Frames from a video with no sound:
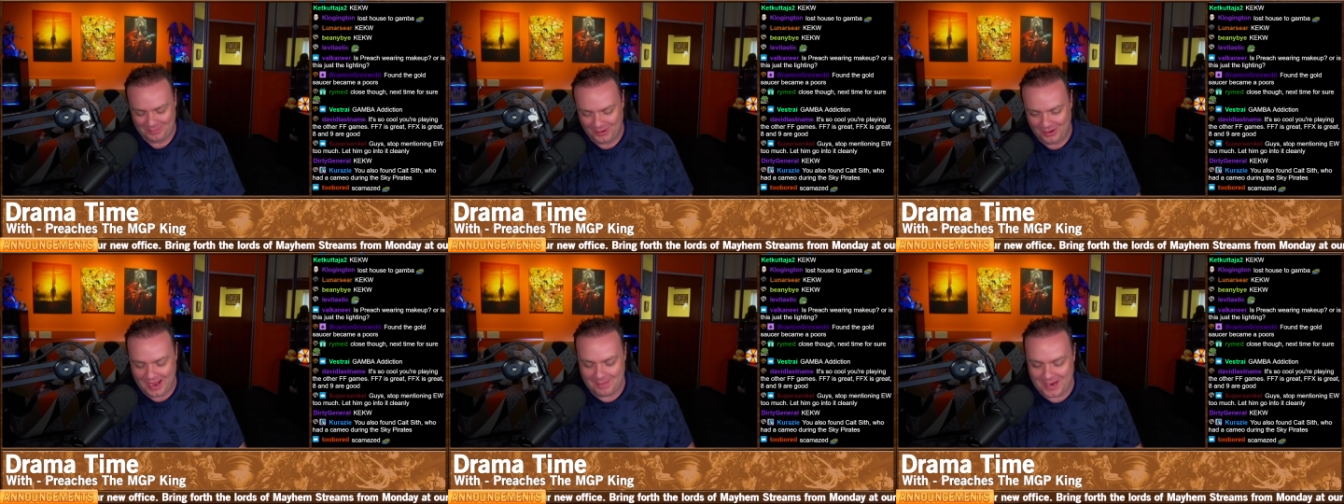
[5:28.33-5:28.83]

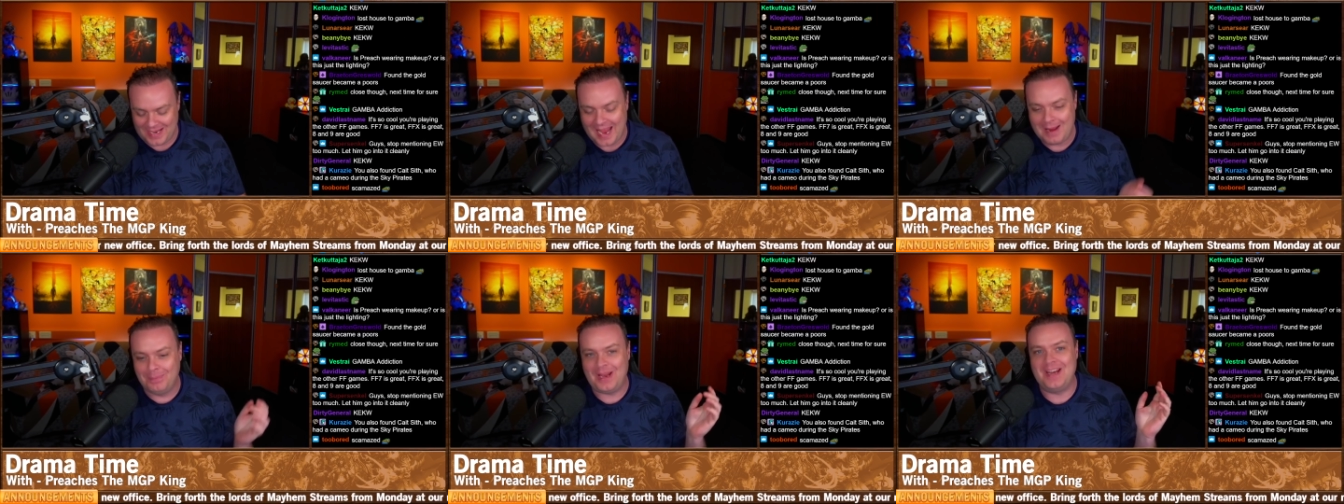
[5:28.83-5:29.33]
But my
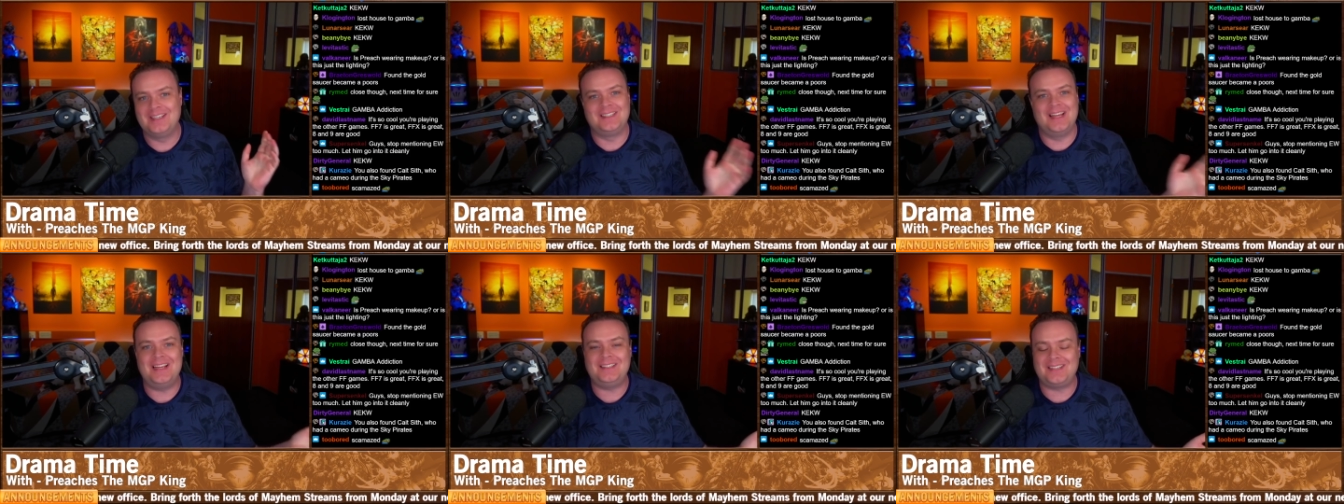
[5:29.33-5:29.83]
game plan is
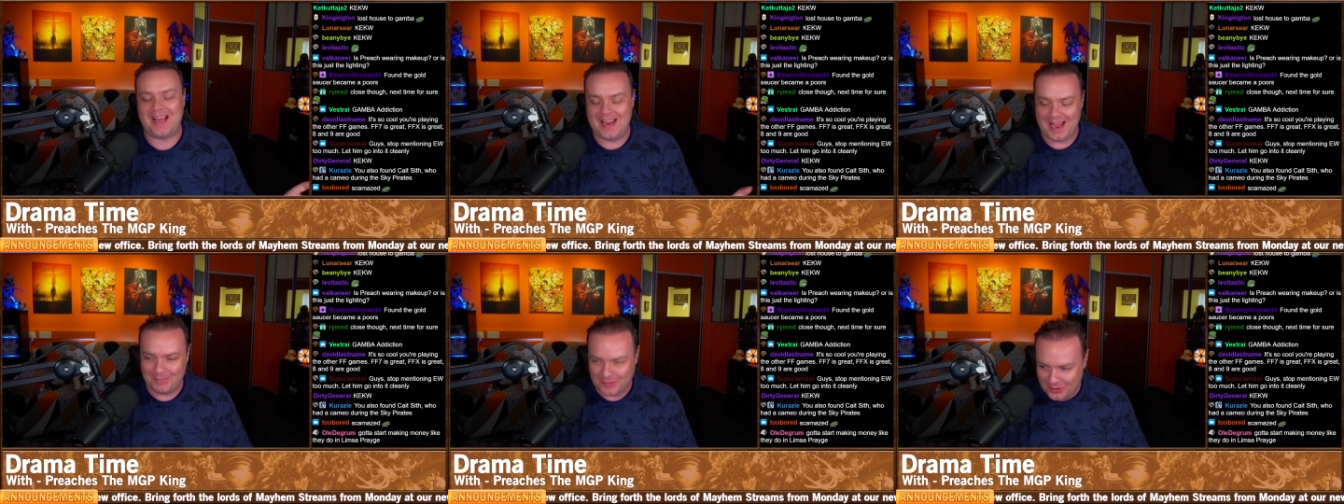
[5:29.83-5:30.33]
this: I
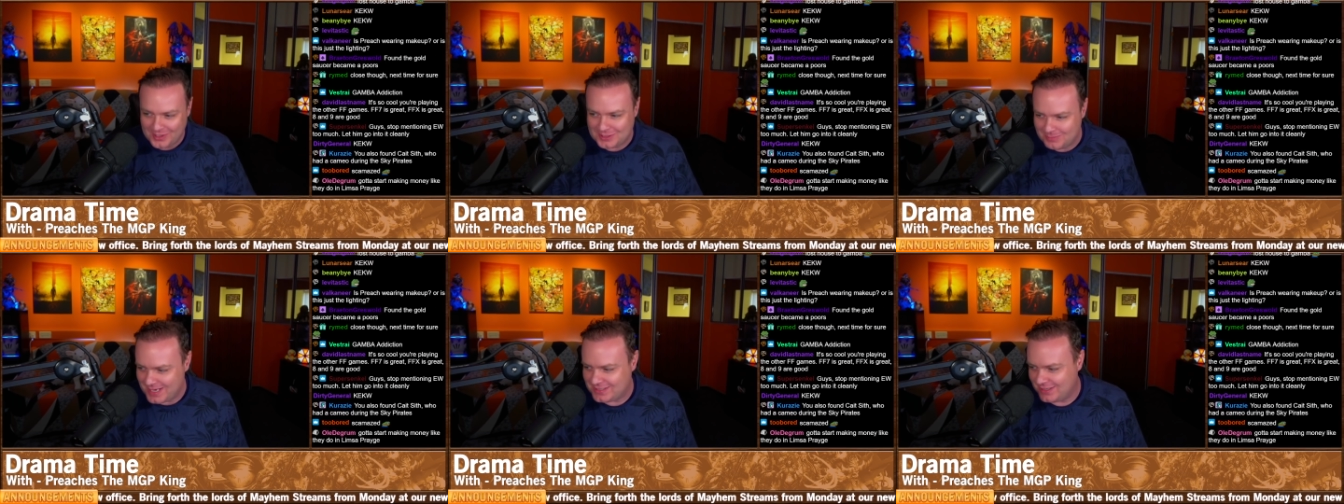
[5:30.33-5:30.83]
am going
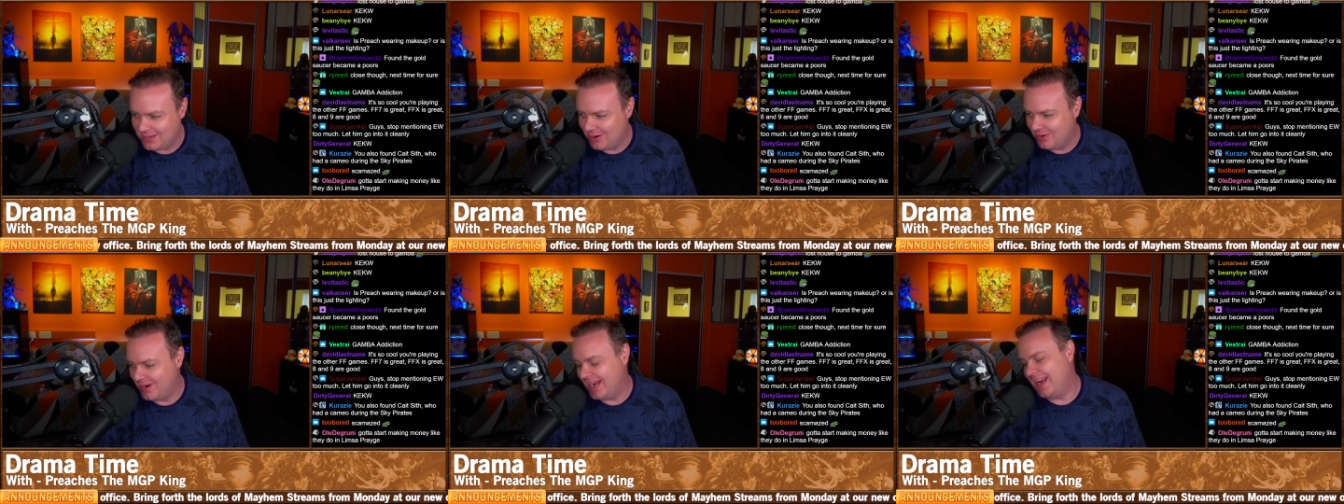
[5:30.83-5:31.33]
to
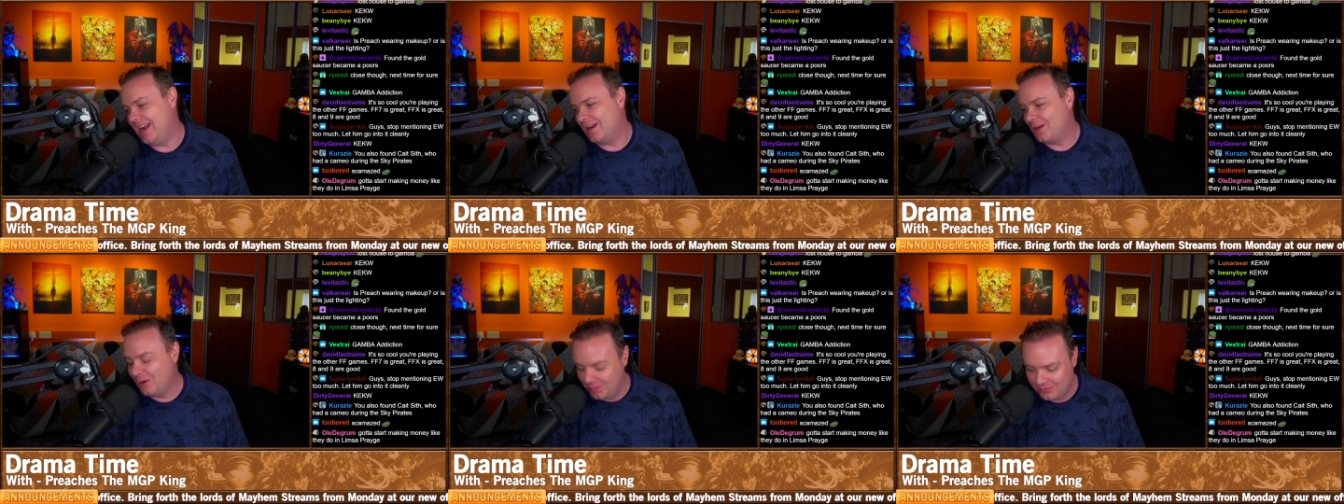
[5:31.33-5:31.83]
Mexico in
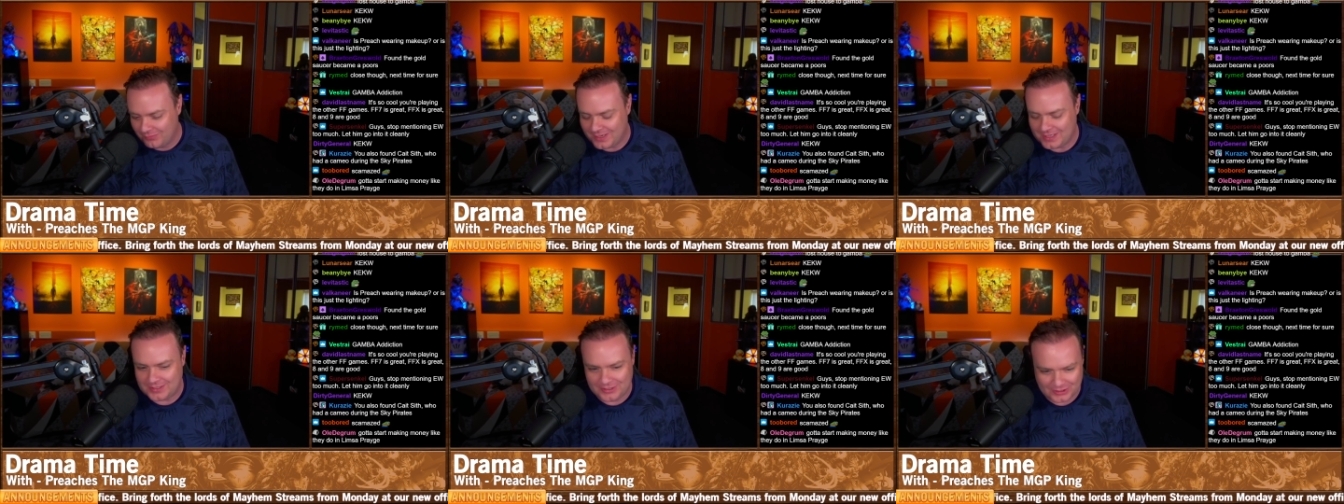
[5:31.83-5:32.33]
a couple of
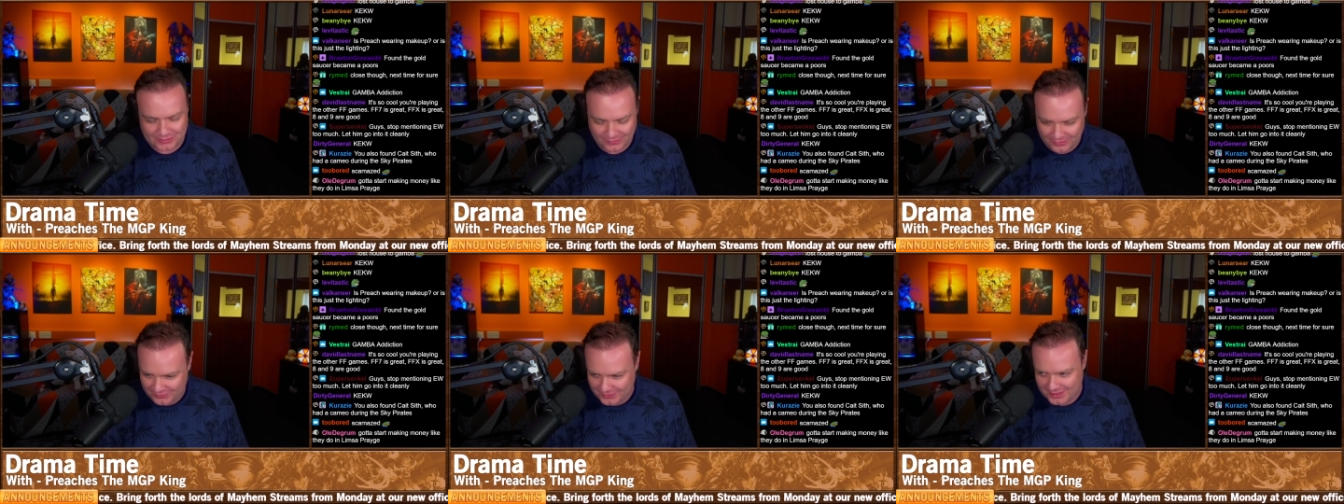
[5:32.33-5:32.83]
weeks, just
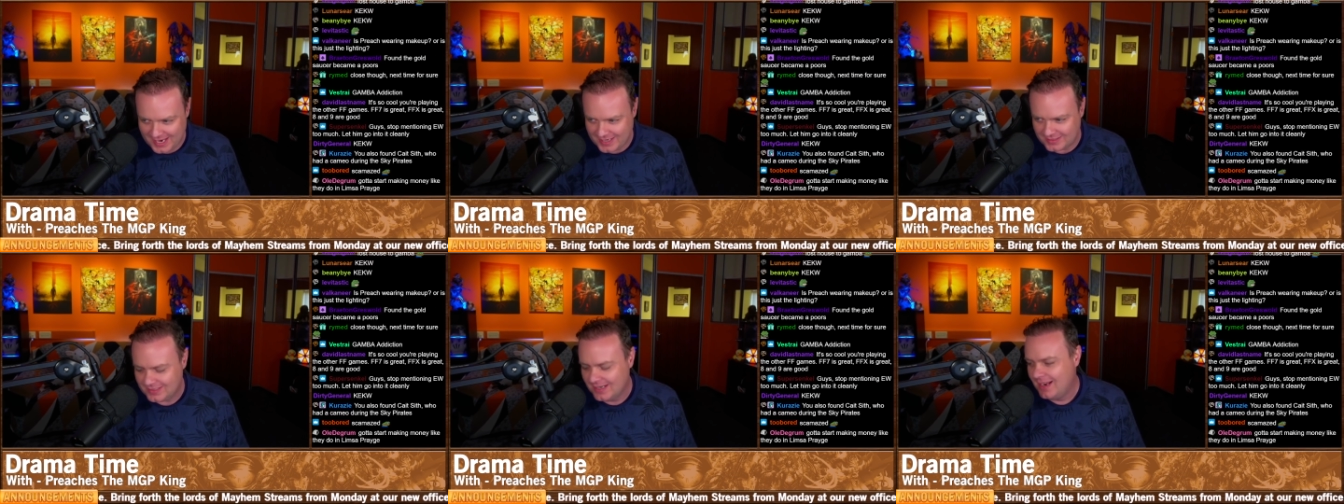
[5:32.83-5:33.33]
for a few
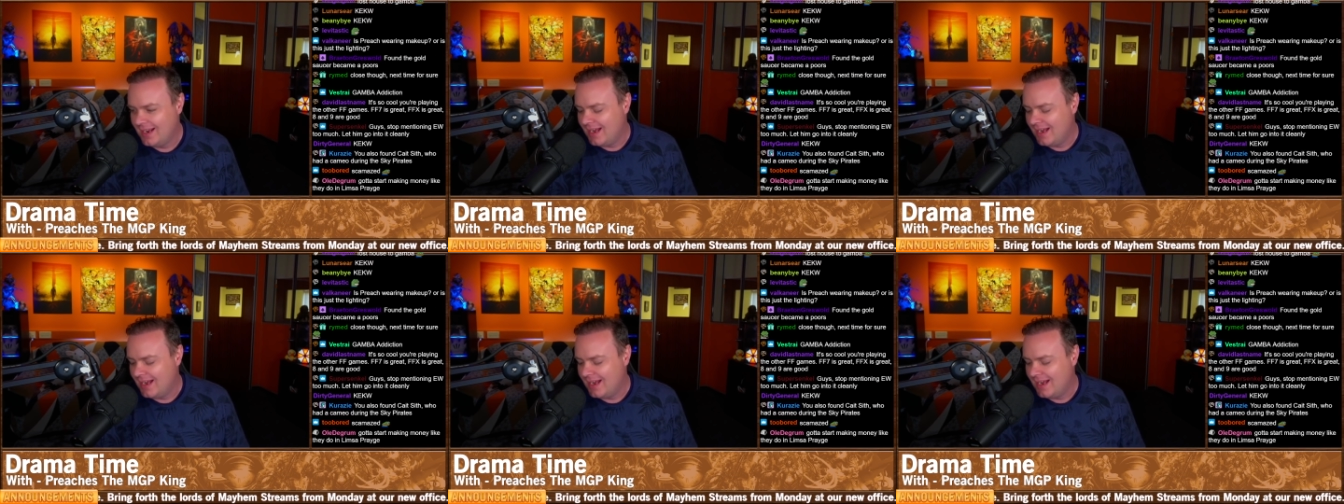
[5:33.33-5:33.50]
days.